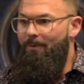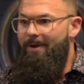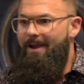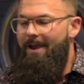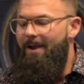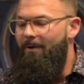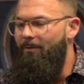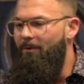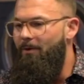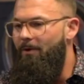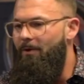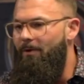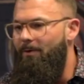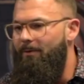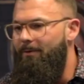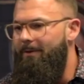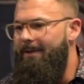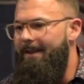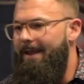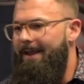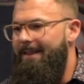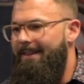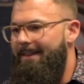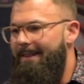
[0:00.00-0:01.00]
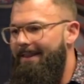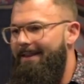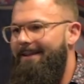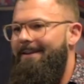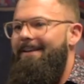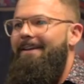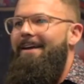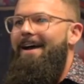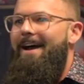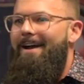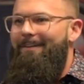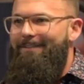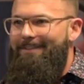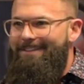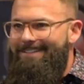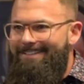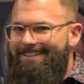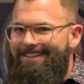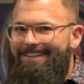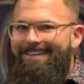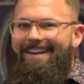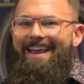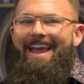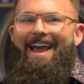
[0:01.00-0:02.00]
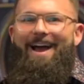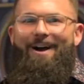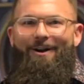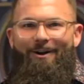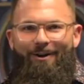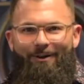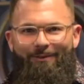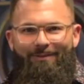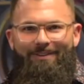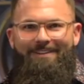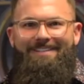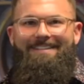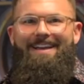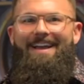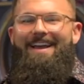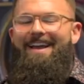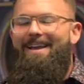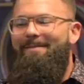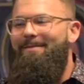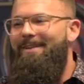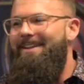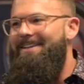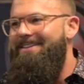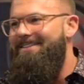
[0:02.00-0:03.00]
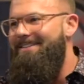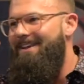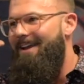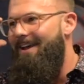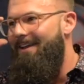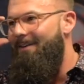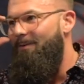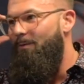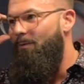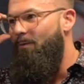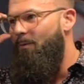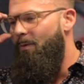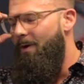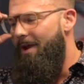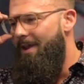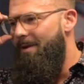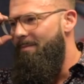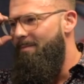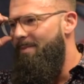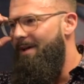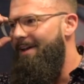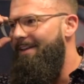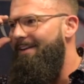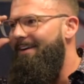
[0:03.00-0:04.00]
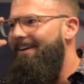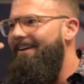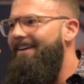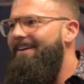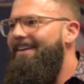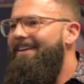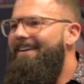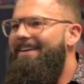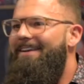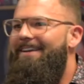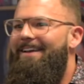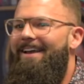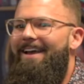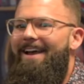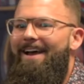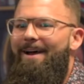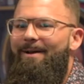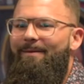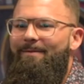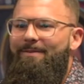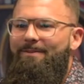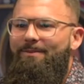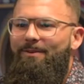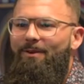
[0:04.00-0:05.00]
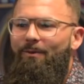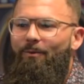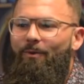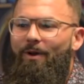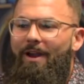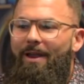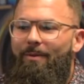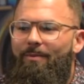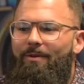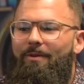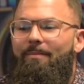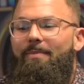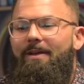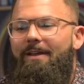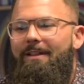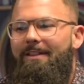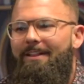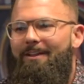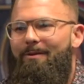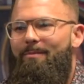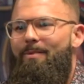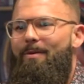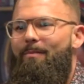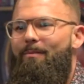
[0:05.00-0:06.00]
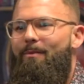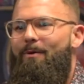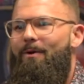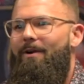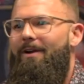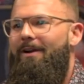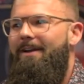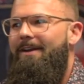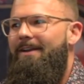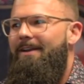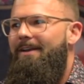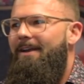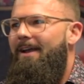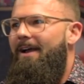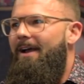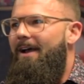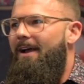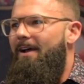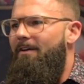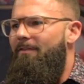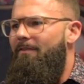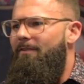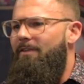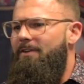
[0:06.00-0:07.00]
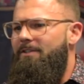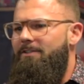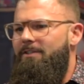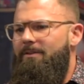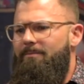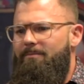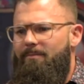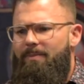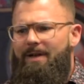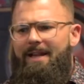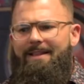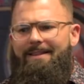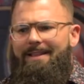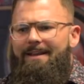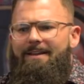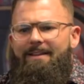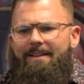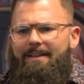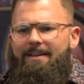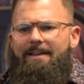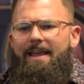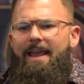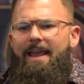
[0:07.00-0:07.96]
way I rolled. And then obviously now over time that has gotten way better. Um, so we're able to be a little bit more uh, efficient. But at the end of the